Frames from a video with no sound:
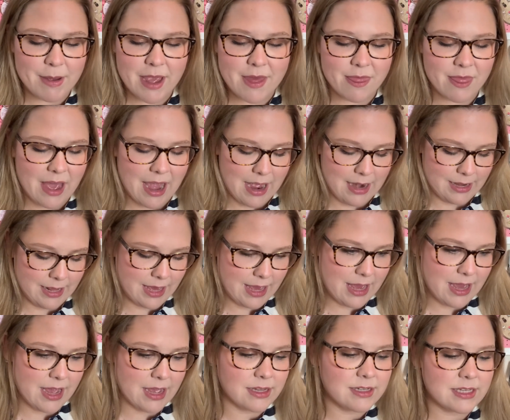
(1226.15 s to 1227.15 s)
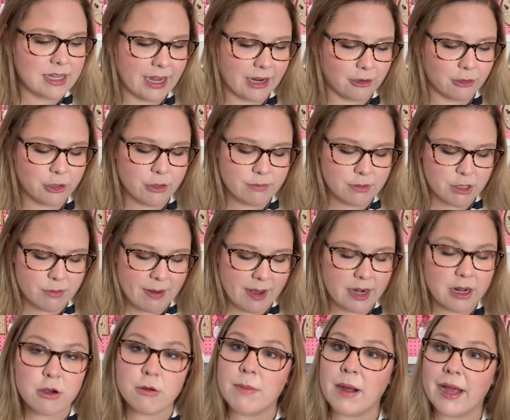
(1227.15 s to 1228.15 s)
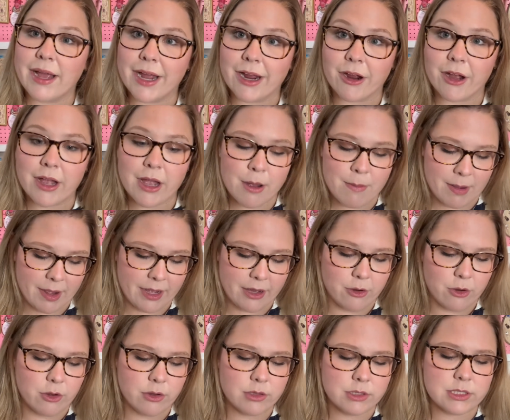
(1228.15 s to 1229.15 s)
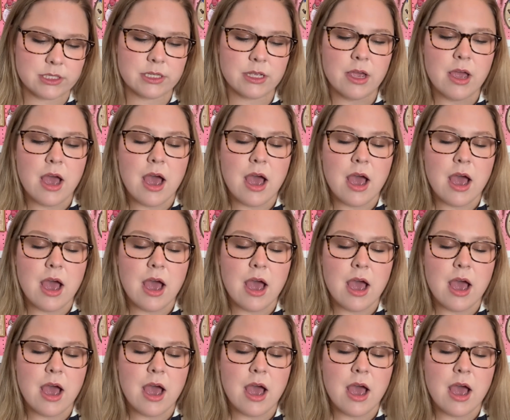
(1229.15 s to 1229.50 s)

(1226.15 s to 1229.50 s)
and that is Heirloom Tomato by Erica Michaels.